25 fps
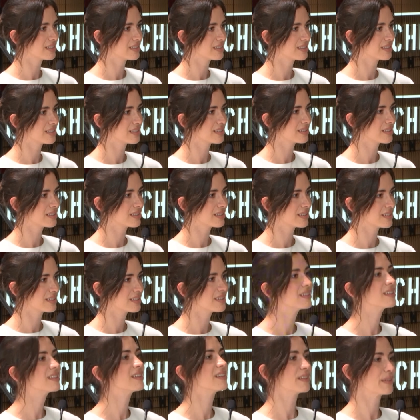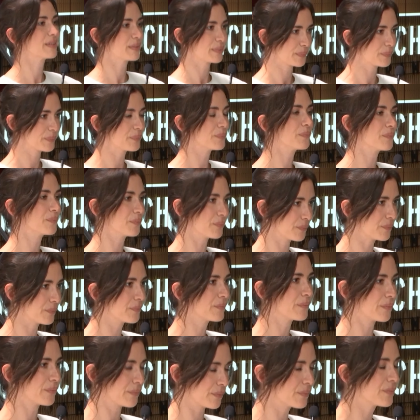a chat tool on the side to
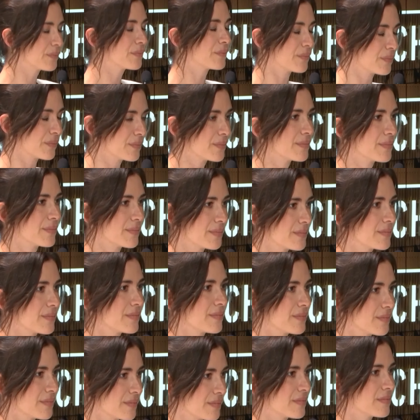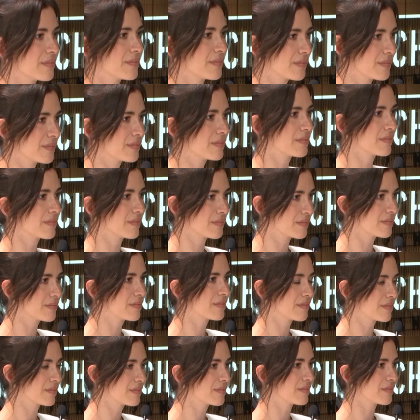say, hey, this is how you can learn
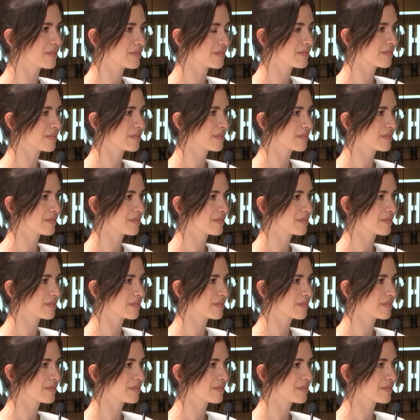coding. This is kind of